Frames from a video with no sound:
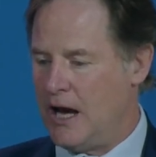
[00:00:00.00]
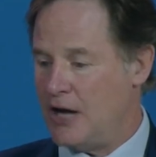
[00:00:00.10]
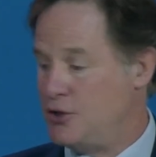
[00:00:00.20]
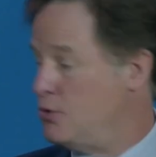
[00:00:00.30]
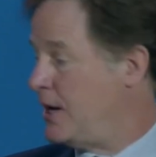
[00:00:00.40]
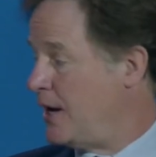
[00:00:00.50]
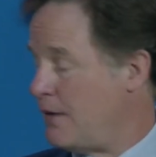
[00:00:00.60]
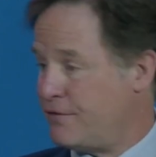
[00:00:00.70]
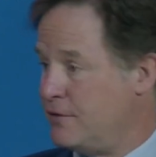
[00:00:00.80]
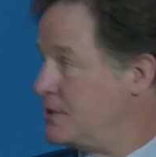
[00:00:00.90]
and you get
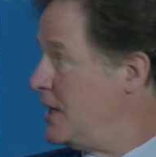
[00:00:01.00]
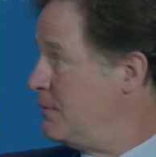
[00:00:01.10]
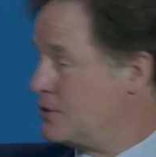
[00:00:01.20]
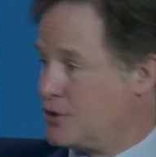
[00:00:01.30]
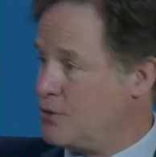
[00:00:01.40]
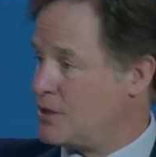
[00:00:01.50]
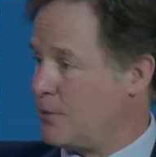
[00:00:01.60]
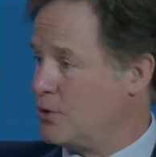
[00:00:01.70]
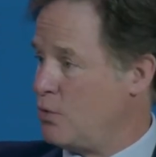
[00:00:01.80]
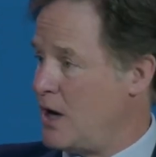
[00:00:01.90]
up from the table to do something
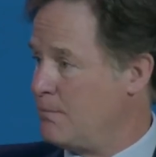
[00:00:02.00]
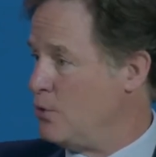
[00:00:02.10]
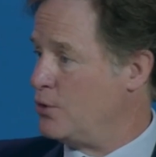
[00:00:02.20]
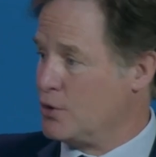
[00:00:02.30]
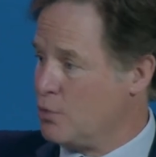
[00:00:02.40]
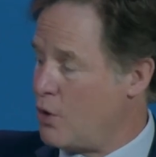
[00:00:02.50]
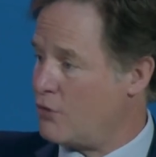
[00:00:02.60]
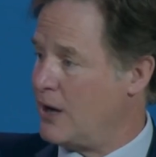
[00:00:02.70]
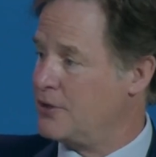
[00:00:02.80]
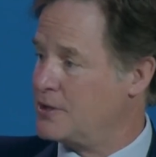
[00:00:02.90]
on the whiteboard or you walk
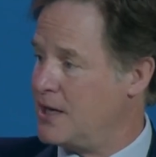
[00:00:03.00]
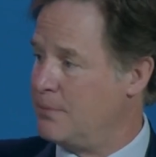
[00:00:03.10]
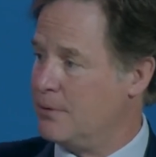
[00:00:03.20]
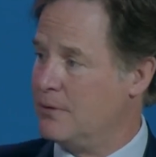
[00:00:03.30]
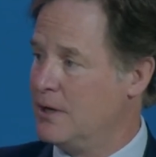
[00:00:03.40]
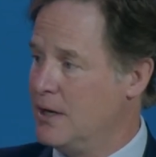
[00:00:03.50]
around the table,